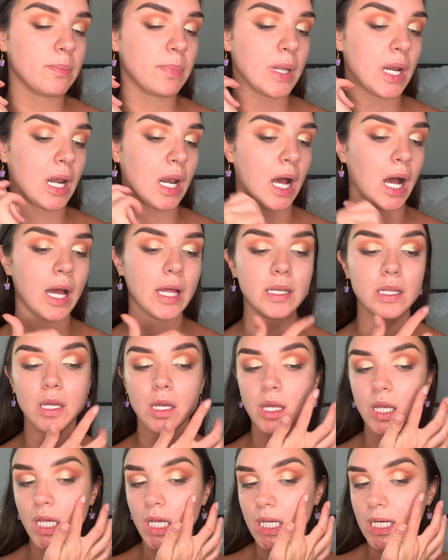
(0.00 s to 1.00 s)
but not
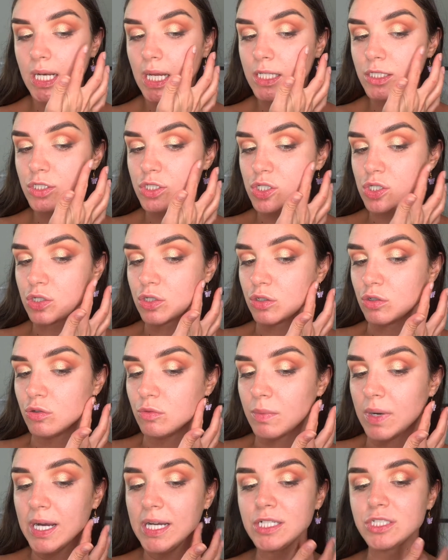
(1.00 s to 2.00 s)
too
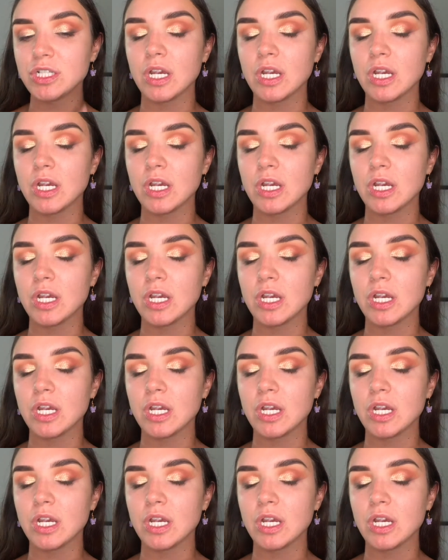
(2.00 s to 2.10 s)
much.